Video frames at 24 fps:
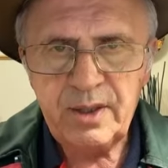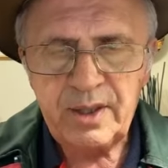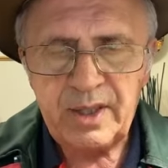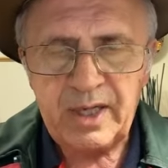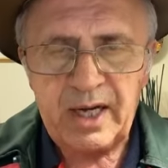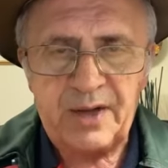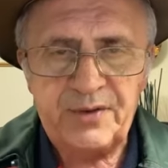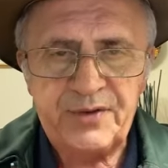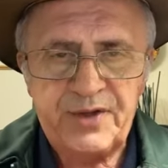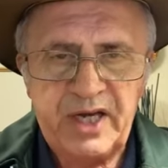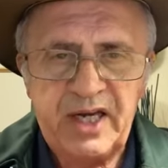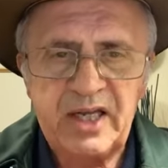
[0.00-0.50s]

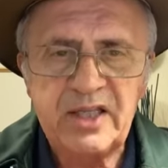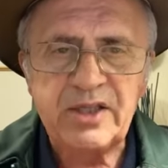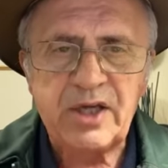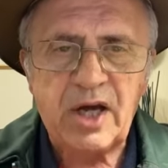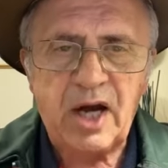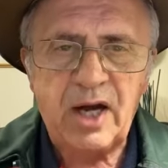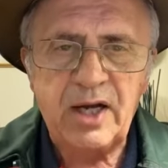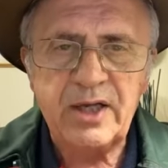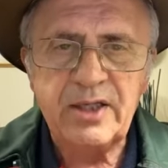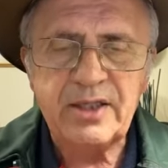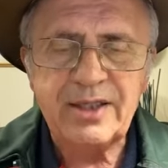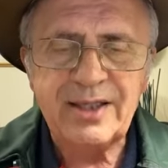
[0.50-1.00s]
Now, the
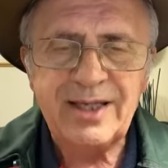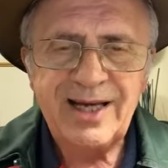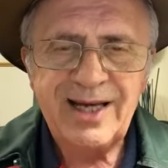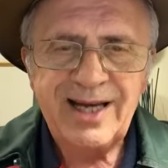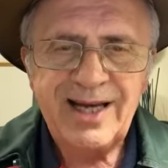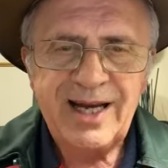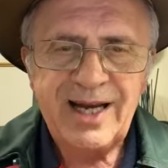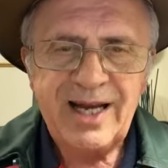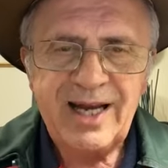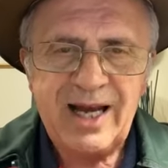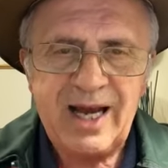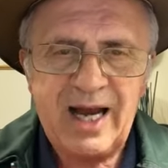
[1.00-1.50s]
Hittites
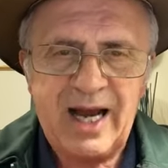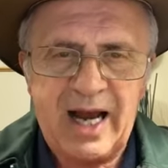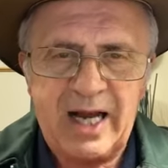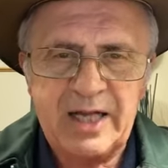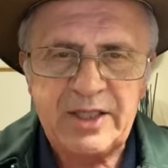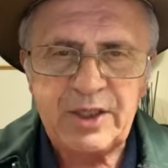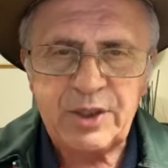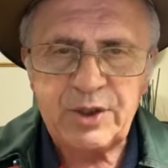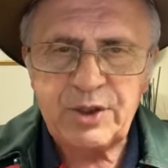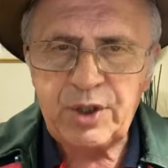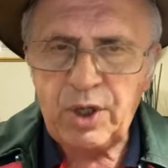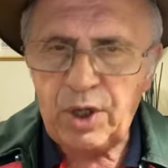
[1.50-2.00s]
are
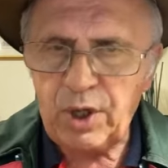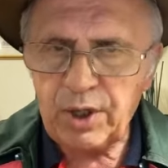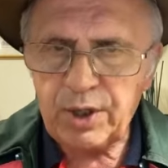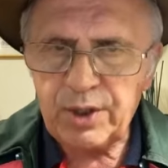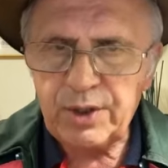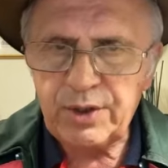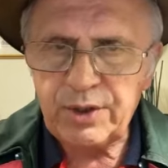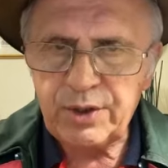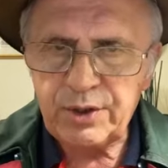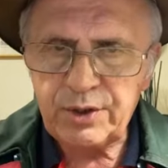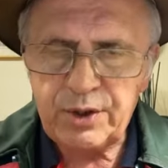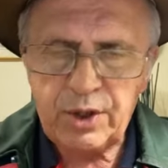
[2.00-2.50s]
the
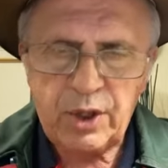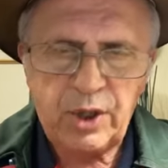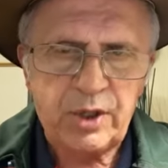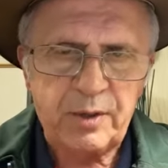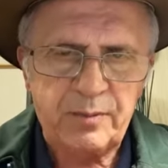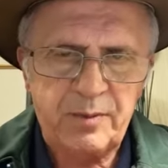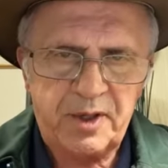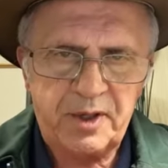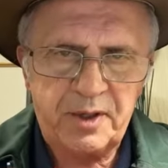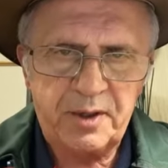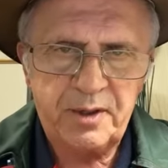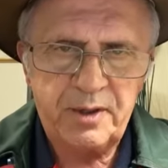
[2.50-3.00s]
Turks,
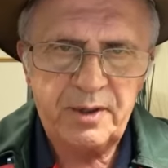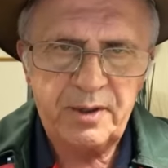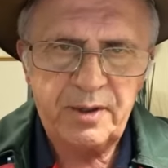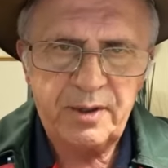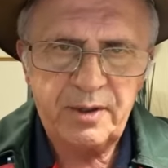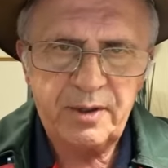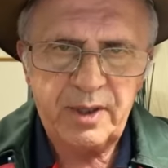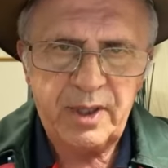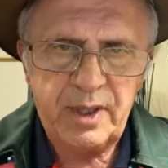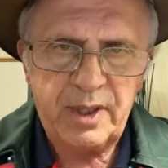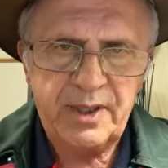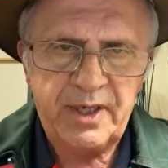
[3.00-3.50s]
Turkmen,
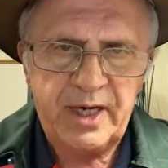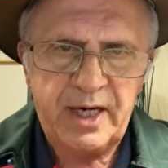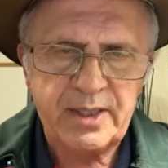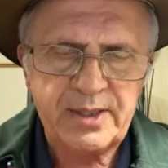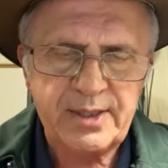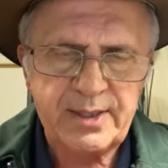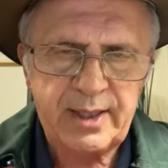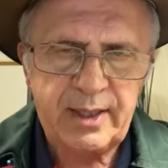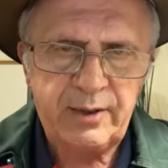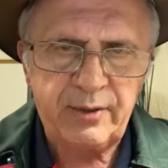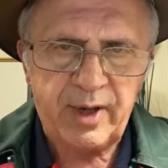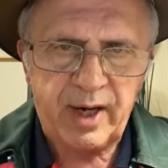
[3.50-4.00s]
near
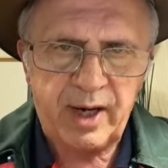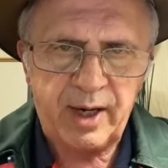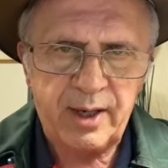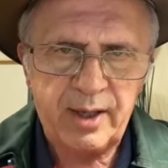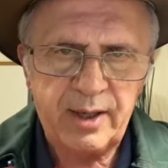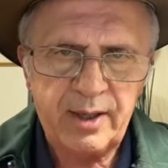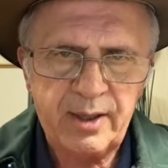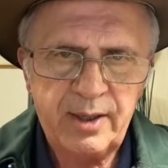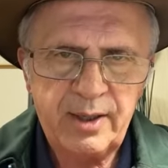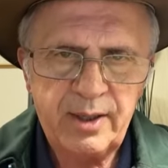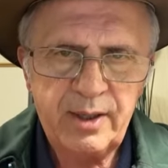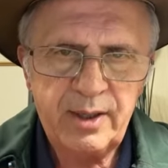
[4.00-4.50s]
Syria.
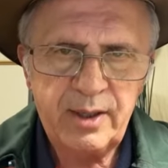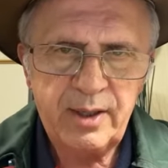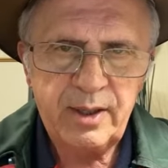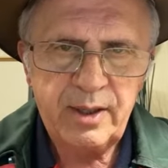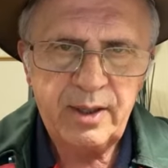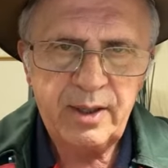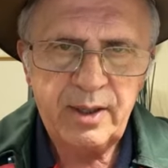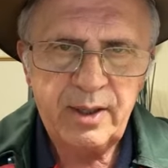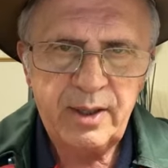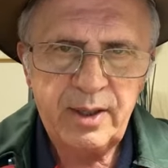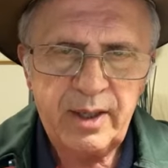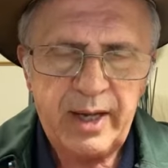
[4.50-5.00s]

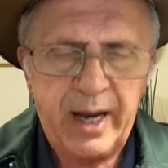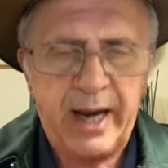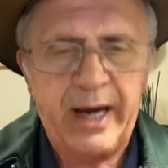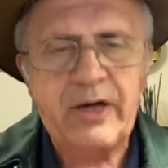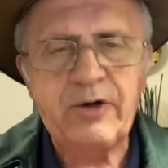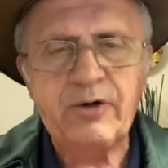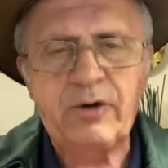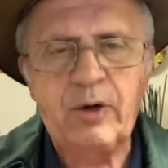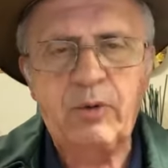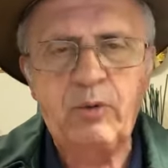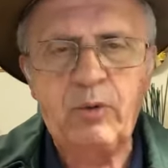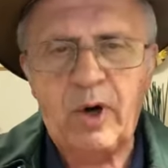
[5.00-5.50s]

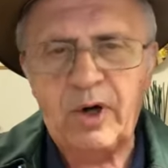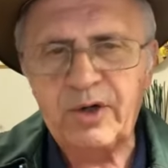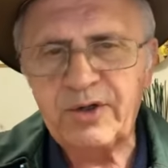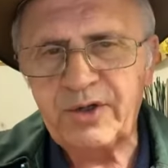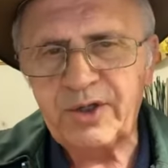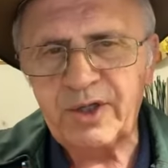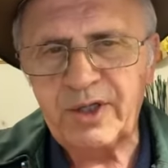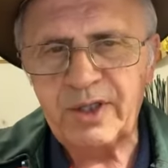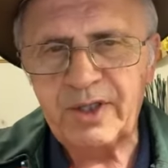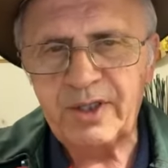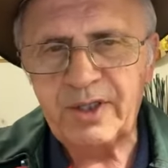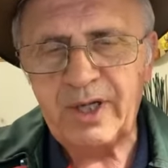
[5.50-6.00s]
Actually,
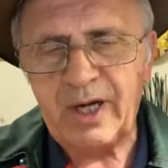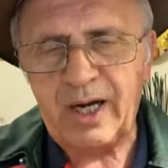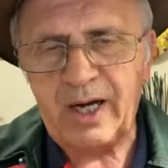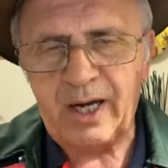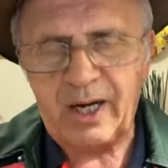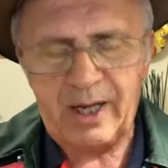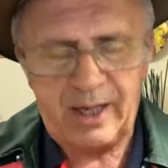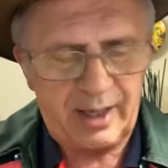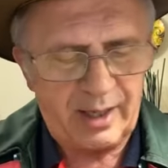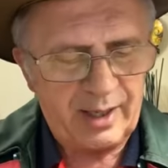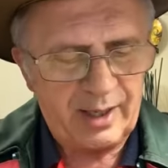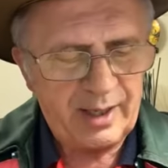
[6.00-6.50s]
watching
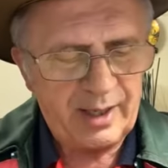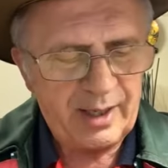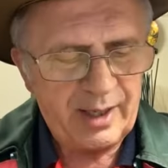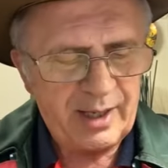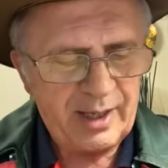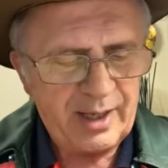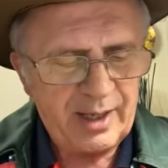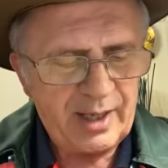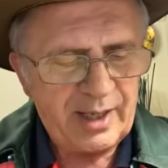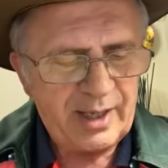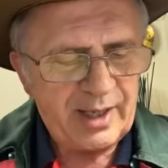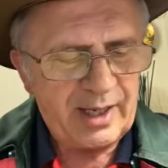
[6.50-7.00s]
uh,
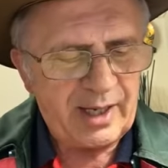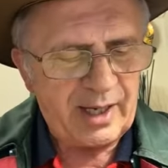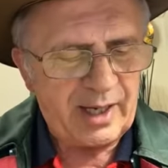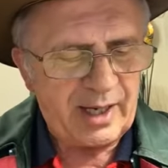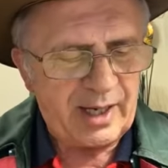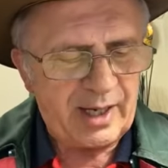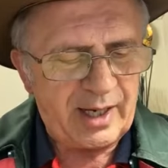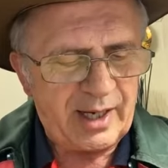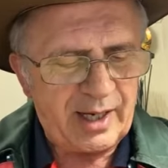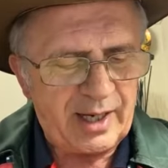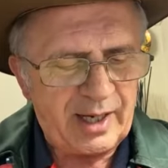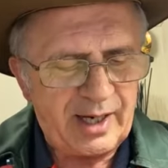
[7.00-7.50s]
uh,
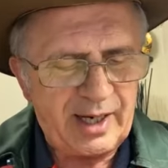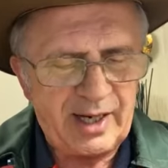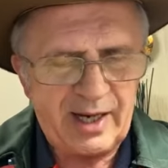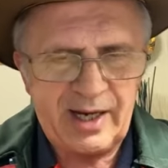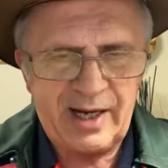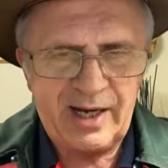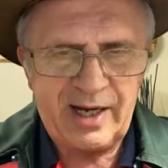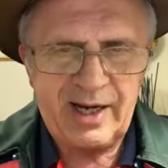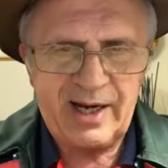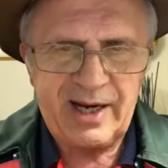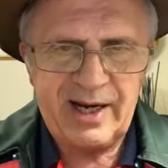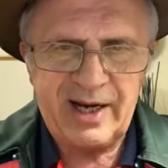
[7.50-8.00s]

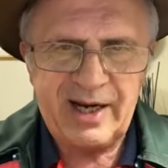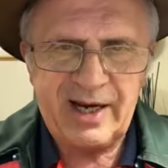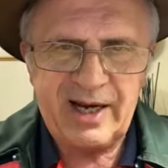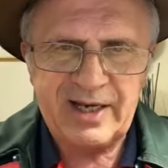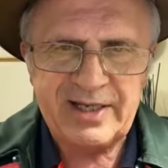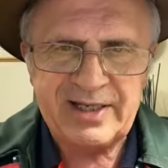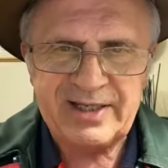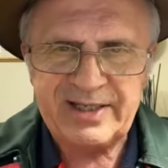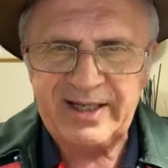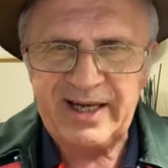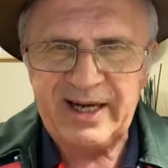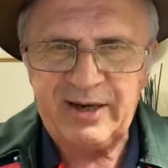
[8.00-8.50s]
a
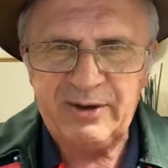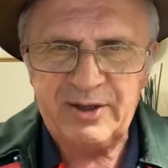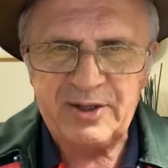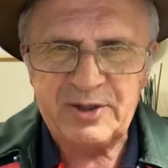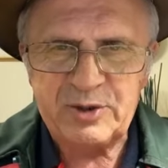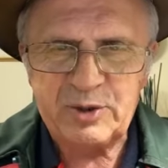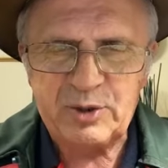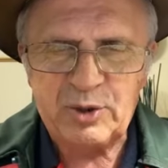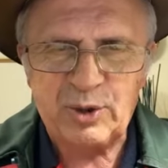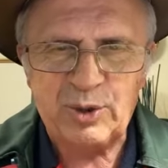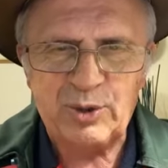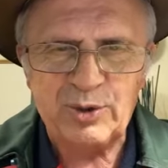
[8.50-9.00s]

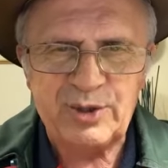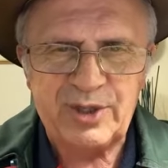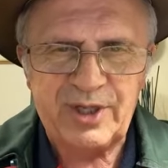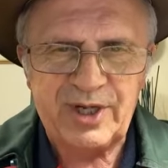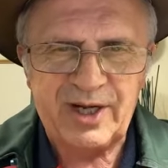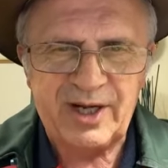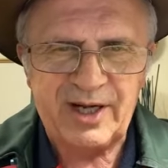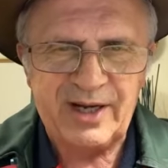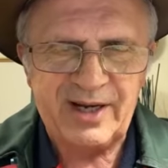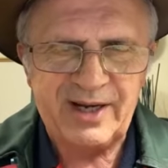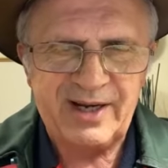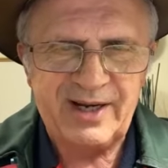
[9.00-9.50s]
series called
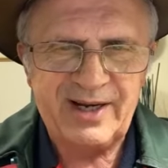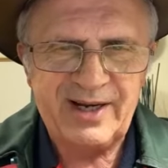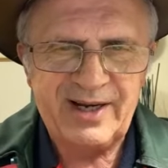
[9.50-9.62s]
uh,